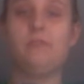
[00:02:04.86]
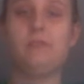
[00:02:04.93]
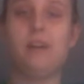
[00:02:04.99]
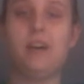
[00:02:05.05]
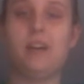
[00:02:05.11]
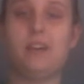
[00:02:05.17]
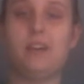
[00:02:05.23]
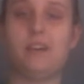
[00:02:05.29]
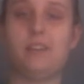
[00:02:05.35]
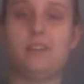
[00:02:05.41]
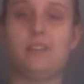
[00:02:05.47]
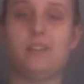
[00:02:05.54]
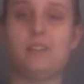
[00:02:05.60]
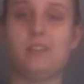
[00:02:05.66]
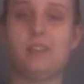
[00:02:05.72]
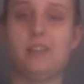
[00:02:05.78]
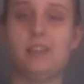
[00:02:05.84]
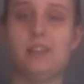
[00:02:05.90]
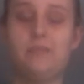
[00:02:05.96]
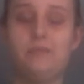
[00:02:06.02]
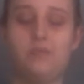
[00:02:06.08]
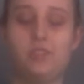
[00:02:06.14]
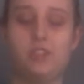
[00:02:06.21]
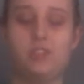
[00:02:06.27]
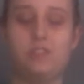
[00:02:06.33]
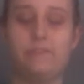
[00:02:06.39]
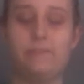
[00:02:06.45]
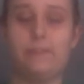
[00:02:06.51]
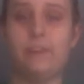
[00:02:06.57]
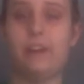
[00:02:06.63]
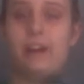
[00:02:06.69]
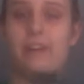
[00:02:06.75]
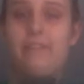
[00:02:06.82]
rock. It's just for
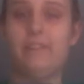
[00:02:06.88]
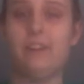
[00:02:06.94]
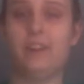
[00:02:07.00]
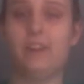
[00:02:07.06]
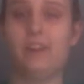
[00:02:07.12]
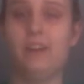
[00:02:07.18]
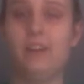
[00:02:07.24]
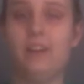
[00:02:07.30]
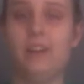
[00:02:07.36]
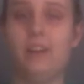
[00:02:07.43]
cover.